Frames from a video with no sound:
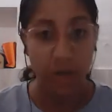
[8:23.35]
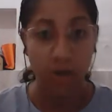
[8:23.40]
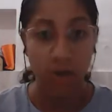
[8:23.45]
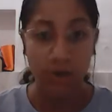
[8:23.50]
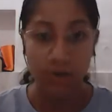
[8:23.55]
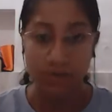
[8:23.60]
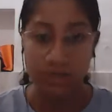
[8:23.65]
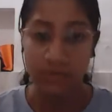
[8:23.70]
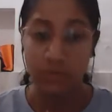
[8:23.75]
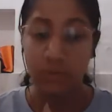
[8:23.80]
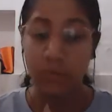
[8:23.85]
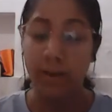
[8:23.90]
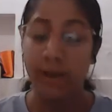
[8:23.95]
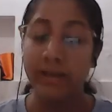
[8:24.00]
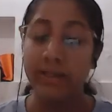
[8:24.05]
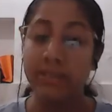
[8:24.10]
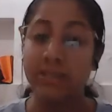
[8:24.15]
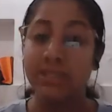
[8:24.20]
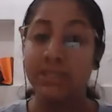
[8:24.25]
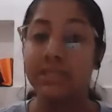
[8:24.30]
Okay, so
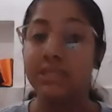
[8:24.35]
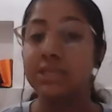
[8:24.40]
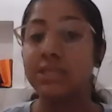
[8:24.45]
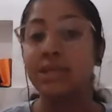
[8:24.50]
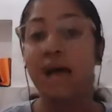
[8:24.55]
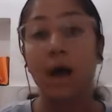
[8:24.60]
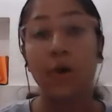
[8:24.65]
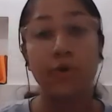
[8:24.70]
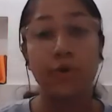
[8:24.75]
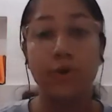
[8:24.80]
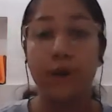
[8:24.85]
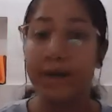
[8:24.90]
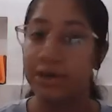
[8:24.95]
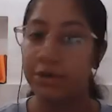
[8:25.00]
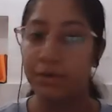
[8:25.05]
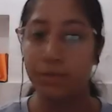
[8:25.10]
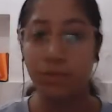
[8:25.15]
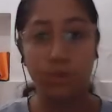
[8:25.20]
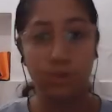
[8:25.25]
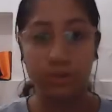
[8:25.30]
once this is how you
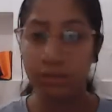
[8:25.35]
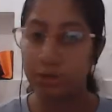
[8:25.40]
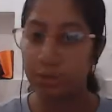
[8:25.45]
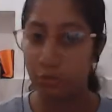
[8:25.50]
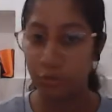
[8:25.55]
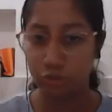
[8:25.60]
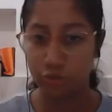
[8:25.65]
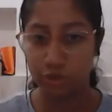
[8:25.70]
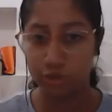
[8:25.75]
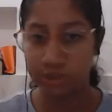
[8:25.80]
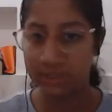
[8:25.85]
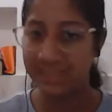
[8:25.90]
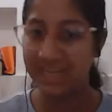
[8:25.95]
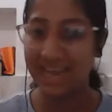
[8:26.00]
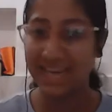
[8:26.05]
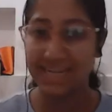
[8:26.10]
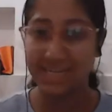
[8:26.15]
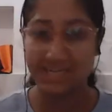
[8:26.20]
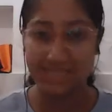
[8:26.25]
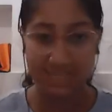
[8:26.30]
enter both the motions,
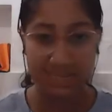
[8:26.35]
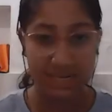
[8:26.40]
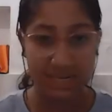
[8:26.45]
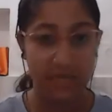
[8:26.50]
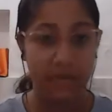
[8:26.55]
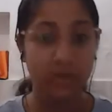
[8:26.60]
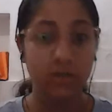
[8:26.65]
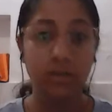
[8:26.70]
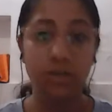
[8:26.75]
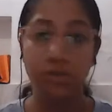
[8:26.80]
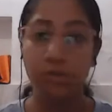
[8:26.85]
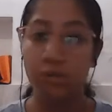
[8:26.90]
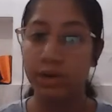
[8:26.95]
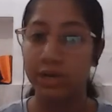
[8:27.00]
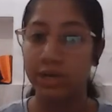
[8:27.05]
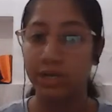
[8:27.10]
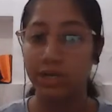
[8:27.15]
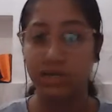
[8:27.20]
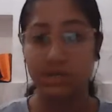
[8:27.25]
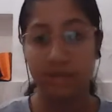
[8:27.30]
that is clear. The
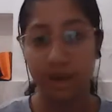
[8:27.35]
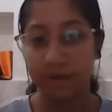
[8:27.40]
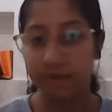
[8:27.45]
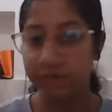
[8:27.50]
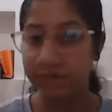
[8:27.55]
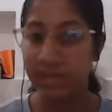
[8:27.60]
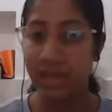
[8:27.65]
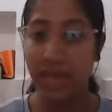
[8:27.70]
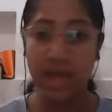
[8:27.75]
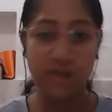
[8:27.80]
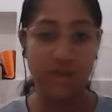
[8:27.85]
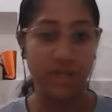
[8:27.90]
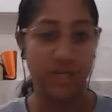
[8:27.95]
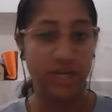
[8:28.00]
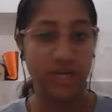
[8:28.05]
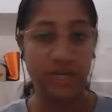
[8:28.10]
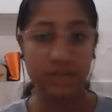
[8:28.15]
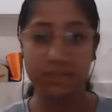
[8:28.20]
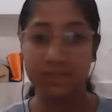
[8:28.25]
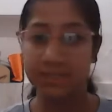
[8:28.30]
voting is done for the
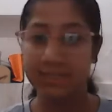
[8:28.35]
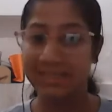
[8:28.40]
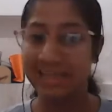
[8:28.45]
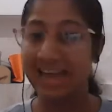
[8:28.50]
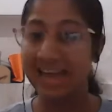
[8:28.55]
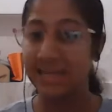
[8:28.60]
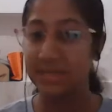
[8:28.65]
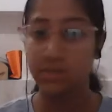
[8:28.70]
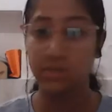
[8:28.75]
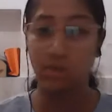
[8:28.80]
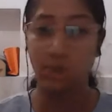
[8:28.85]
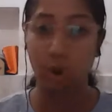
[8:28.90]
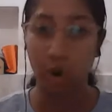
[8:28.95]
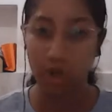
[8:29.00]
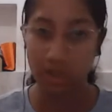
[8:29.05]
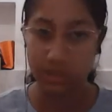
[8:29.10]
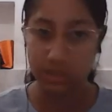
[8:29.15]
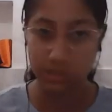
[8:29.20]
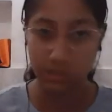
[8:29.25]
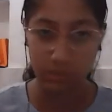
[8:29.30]
agendas, that is
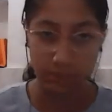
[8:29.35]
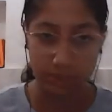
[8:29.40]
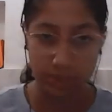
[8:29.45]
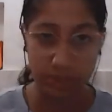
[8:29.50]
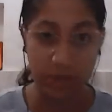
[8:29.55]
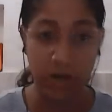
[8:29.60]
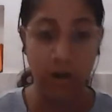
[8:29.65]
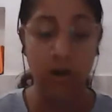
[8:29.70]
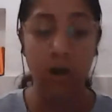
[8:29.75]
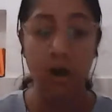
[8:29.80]
also clear.